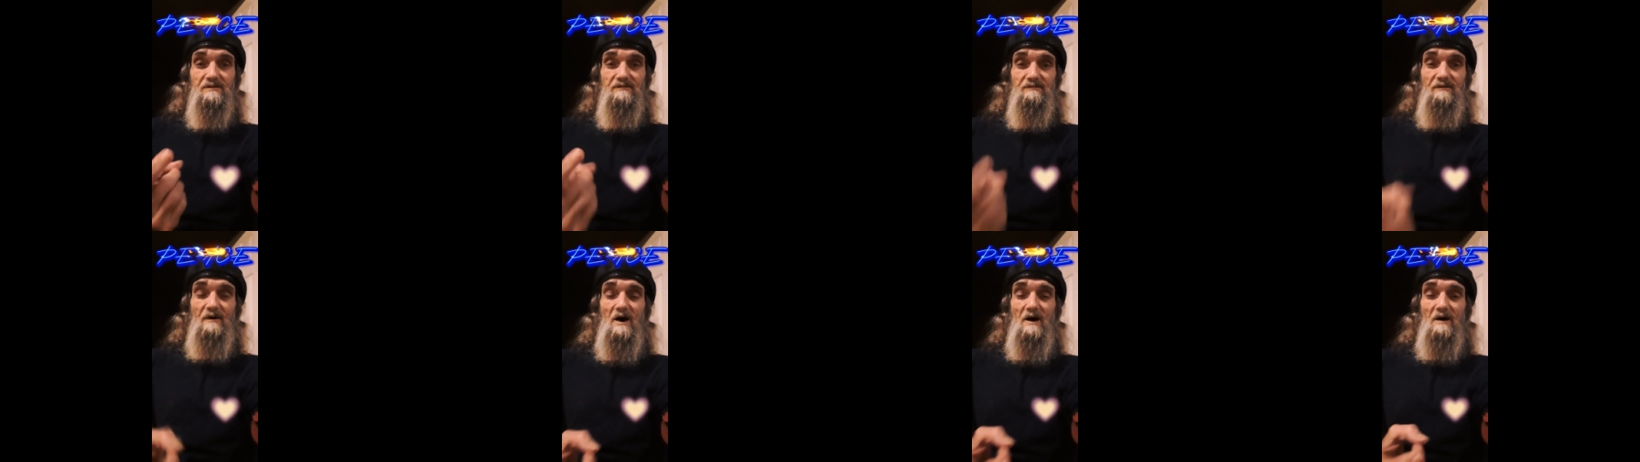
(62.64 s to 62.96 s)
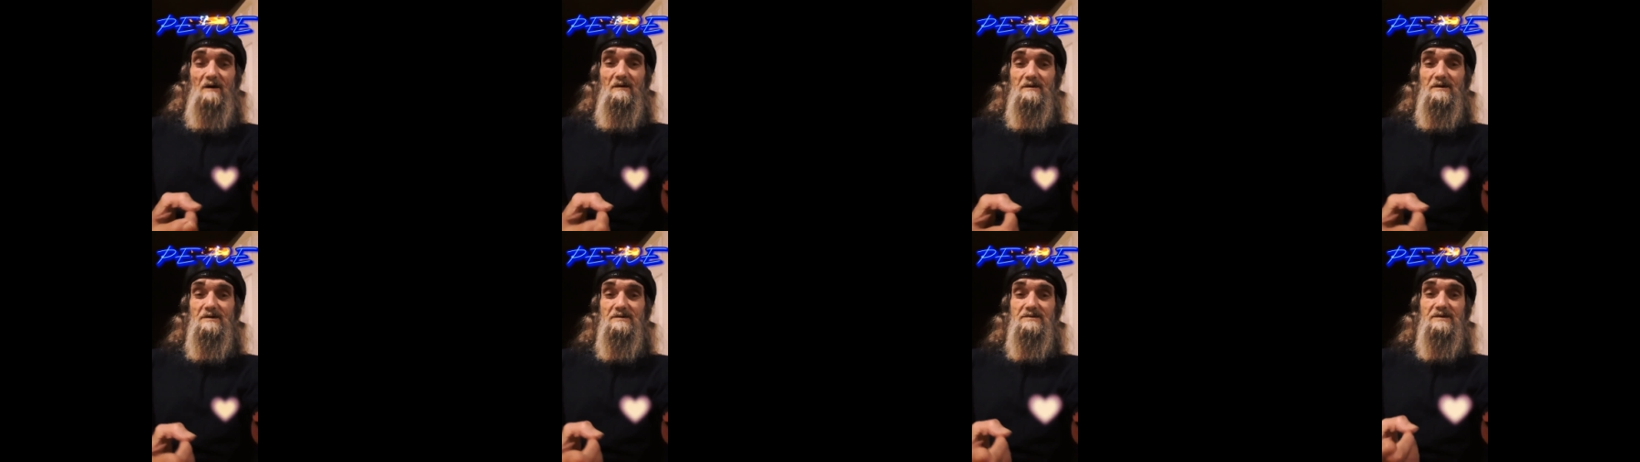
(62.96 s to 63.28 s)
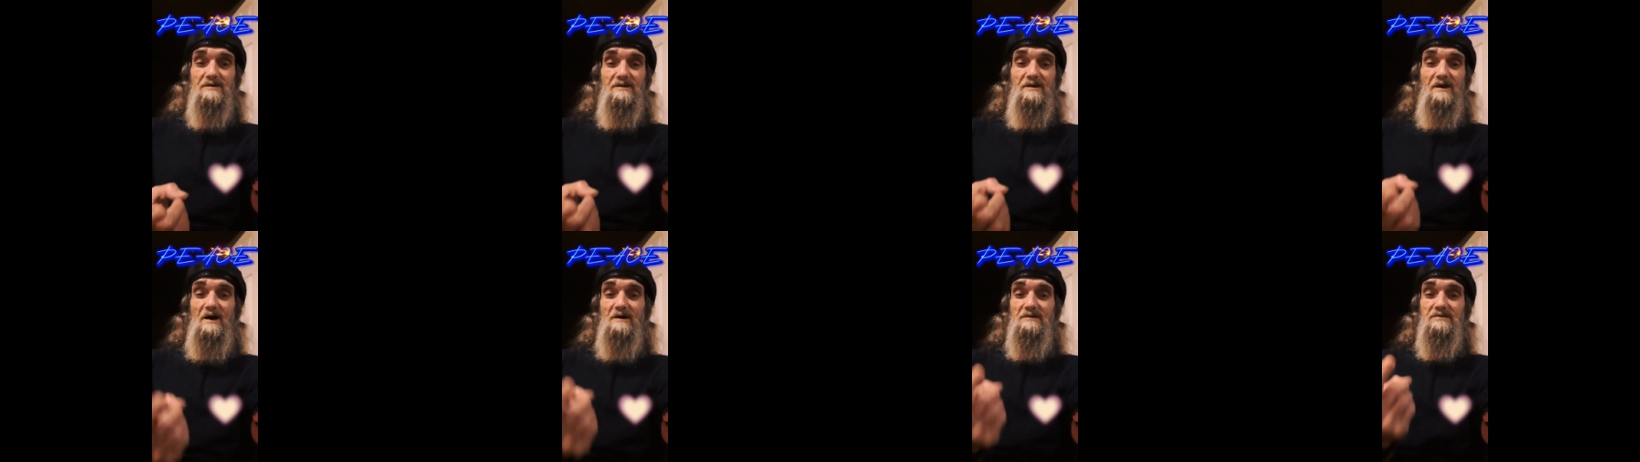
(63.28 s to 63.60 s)
fault,
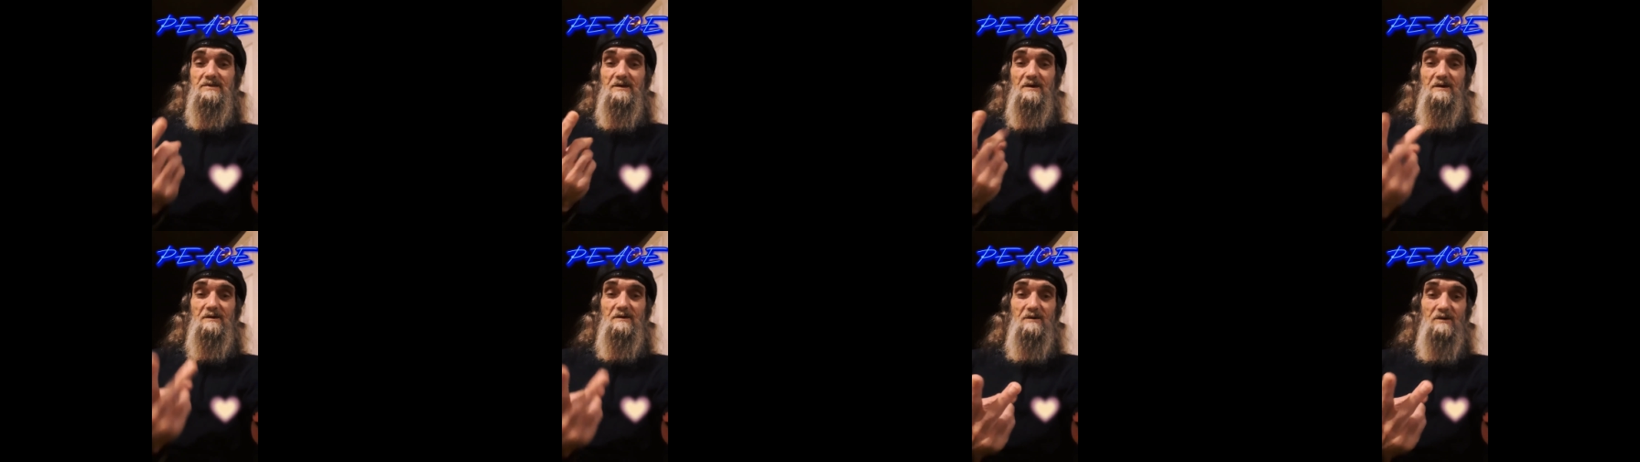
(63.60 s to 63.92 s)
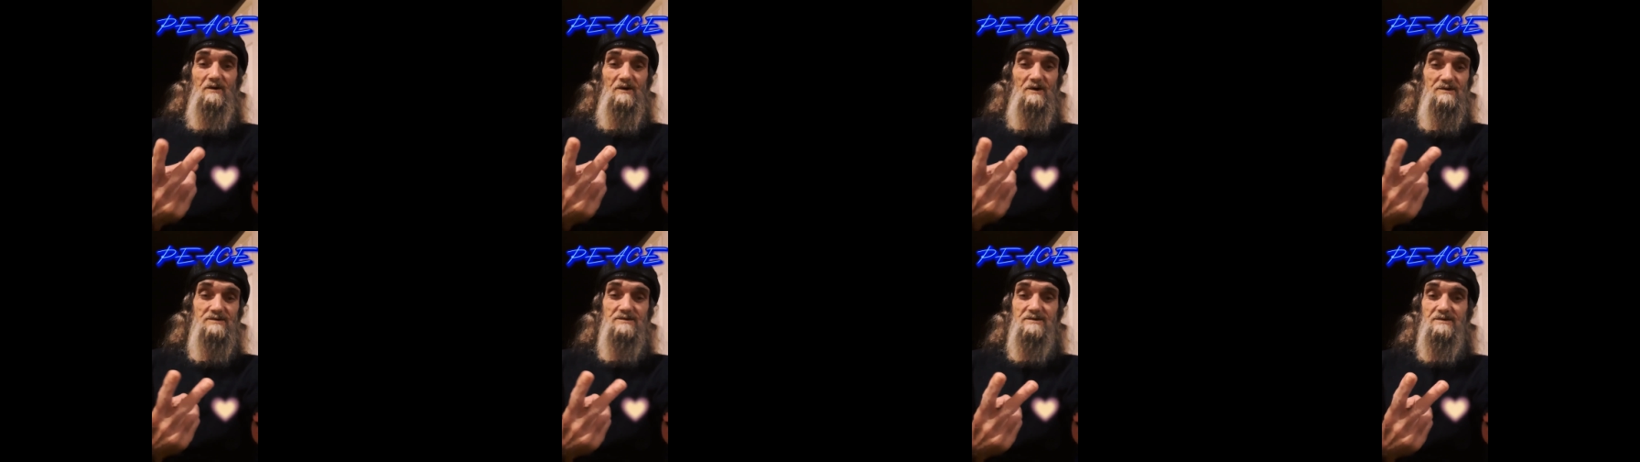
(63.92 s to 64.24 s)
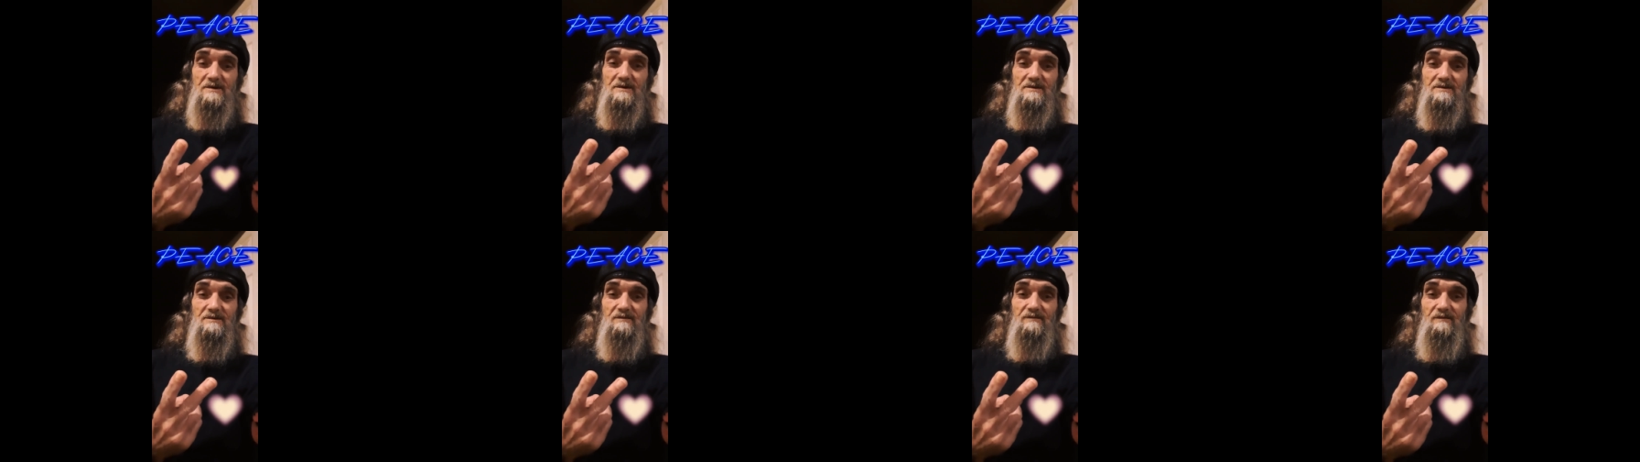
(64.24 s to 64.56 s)
it's not the
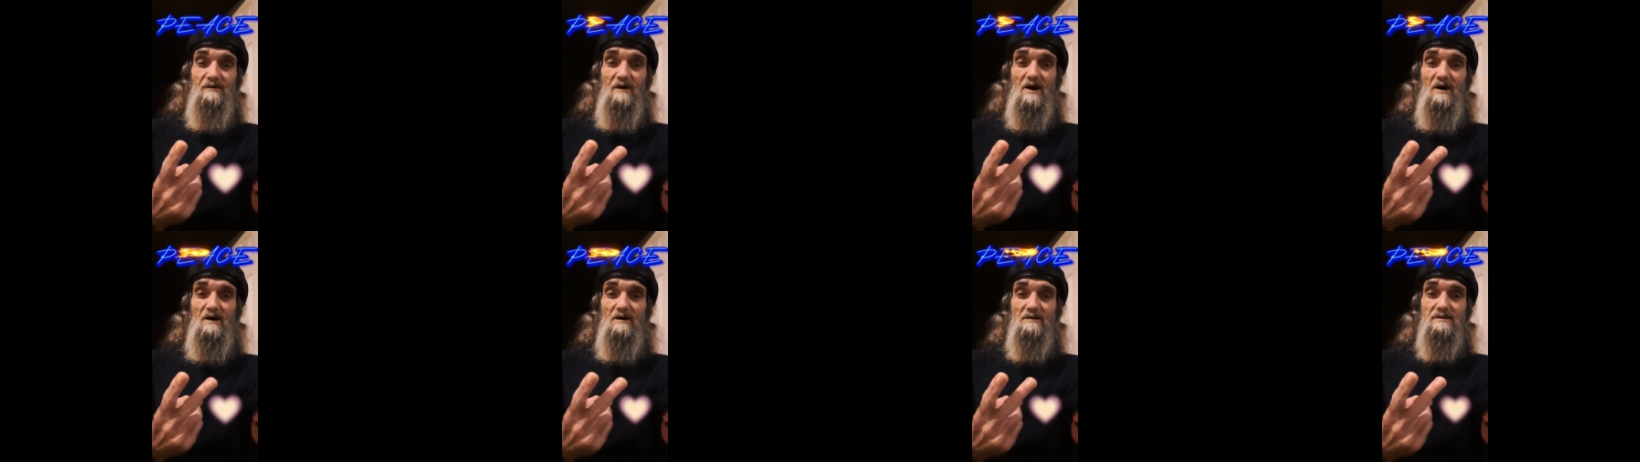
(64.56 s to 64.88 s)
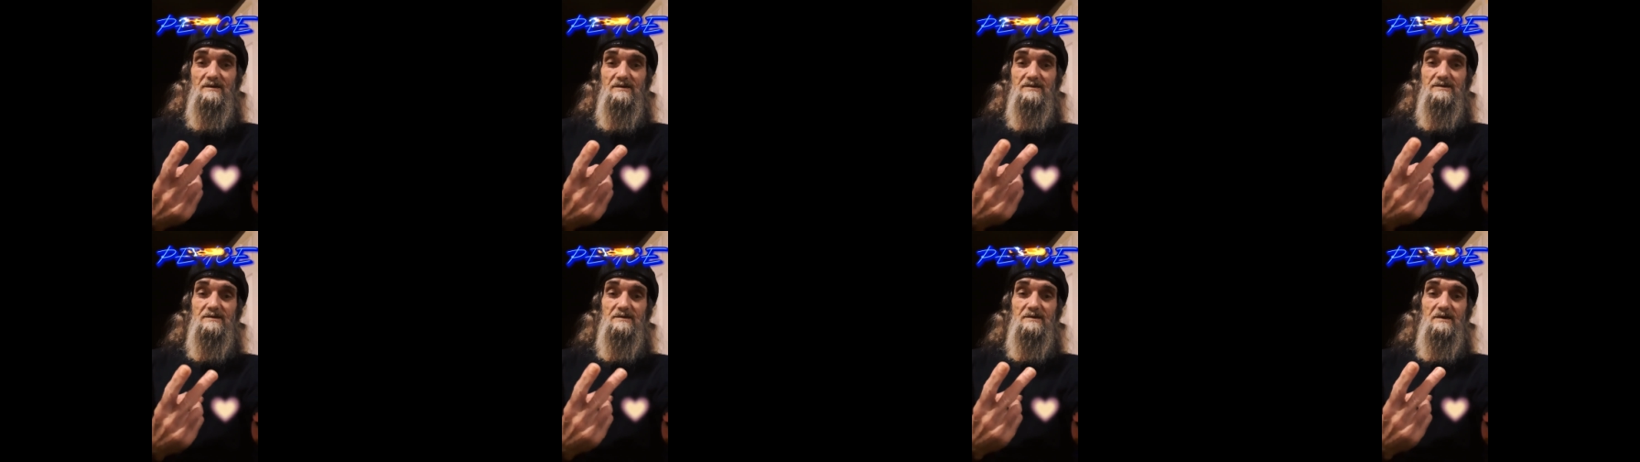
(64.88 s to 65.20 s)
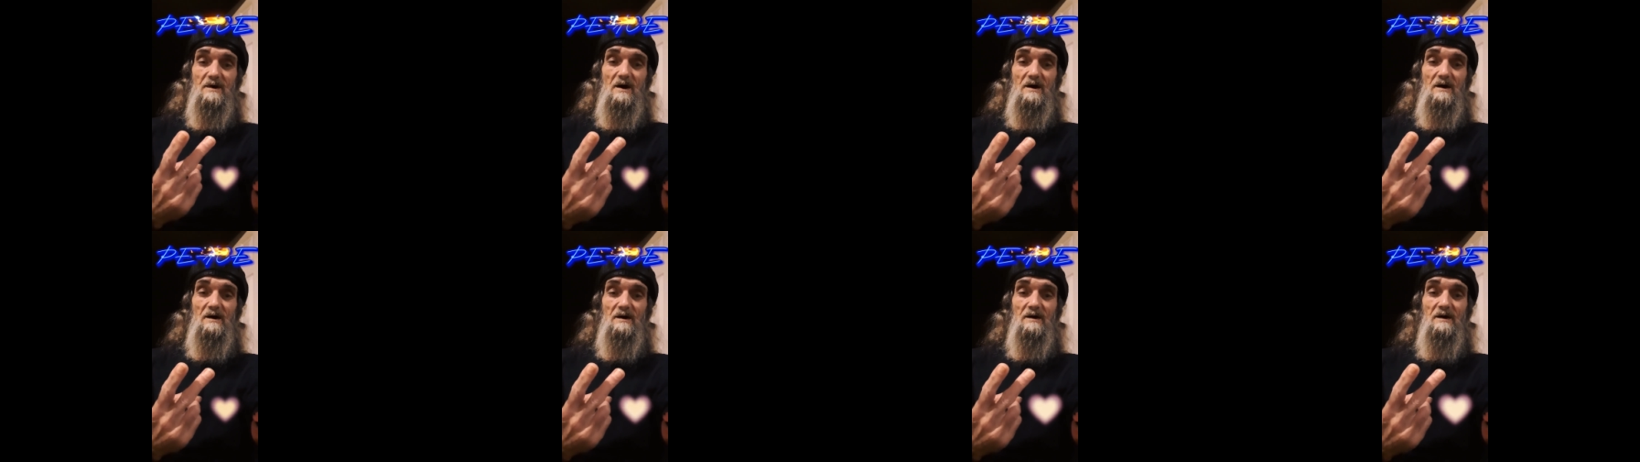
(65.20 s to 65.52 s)
Christians' fault, it's
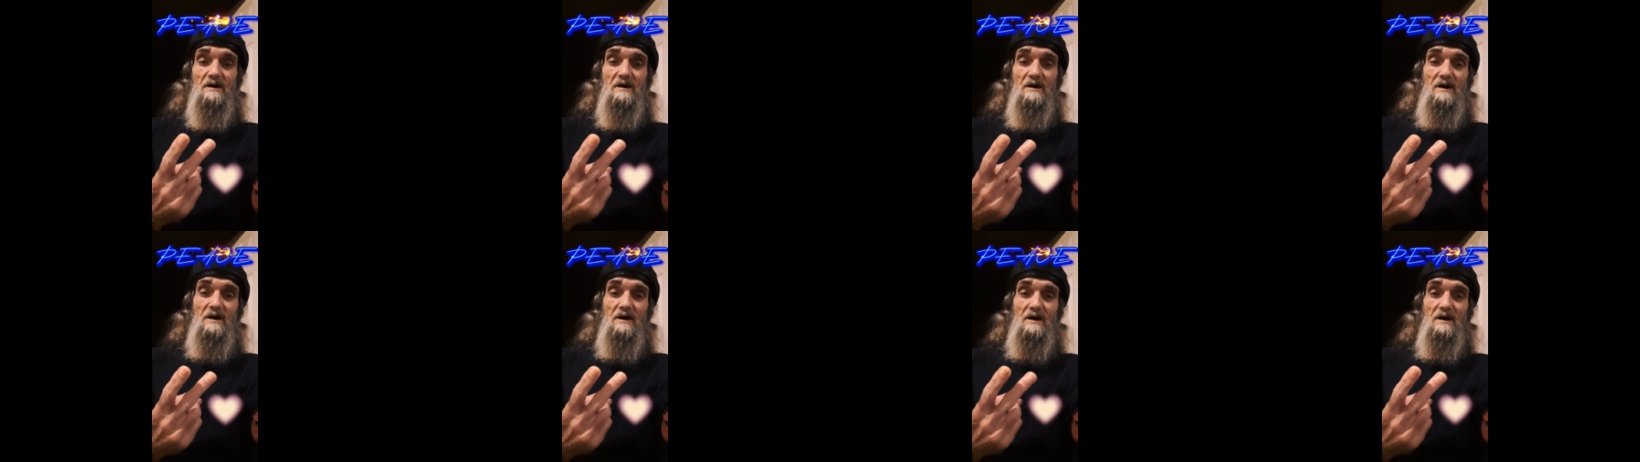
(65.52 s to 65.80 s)
not